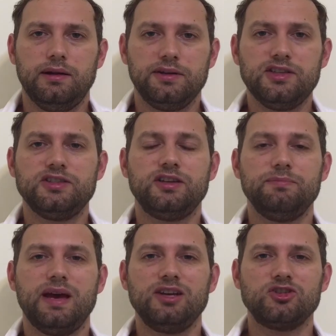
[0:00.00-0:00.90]
Now, this is a
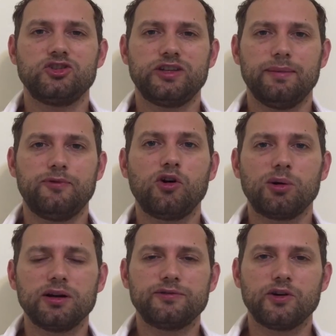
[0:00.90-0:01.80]
major step
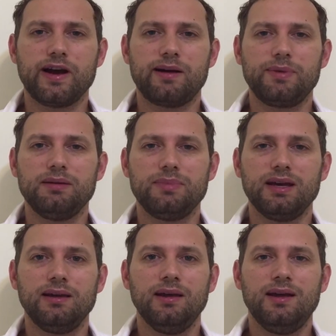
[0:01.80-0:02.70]
forward for
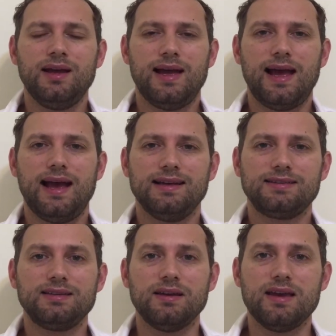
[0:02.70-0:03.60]
Airbnb,
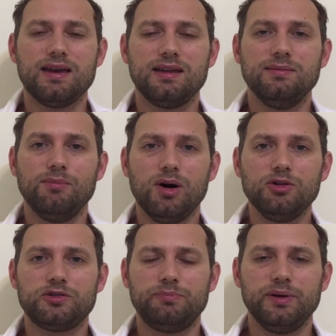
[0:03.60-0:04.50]
as in
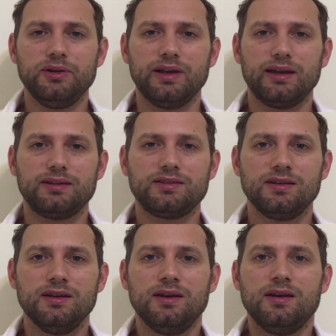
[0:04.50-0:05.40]
most
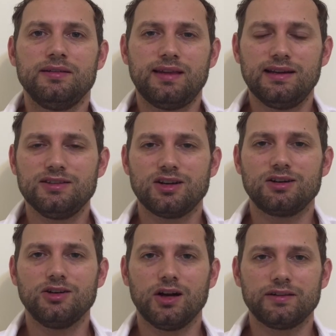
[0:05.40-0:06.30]
buildings, tenants
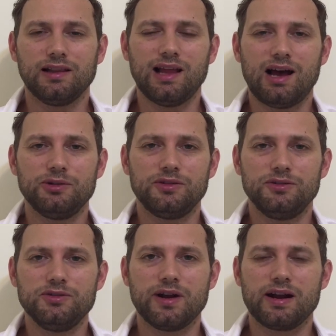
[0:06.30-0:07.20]
are not allowed to
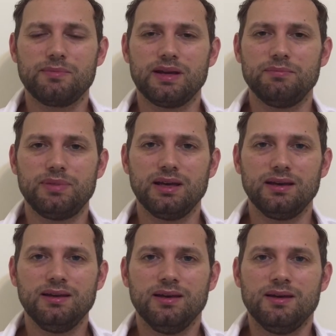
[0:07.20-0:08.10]
do
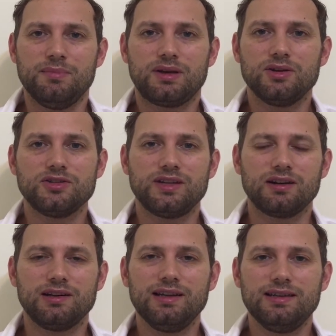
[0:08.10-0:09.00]
Airbnb because
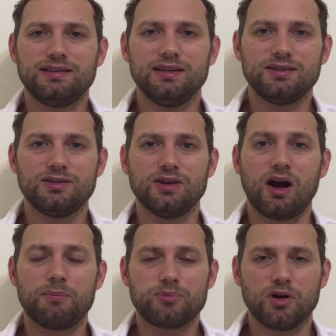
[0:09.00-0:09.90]
their leases
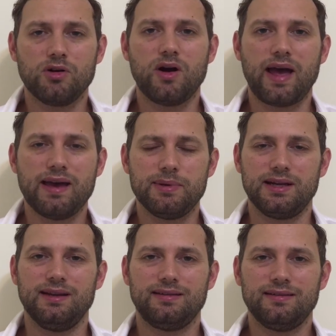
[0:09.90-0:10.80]
prohibit
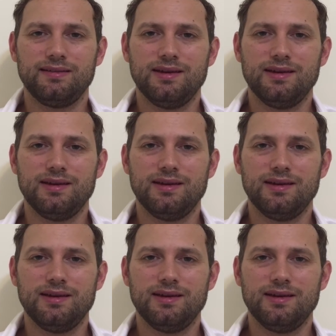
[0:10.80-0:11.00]
it.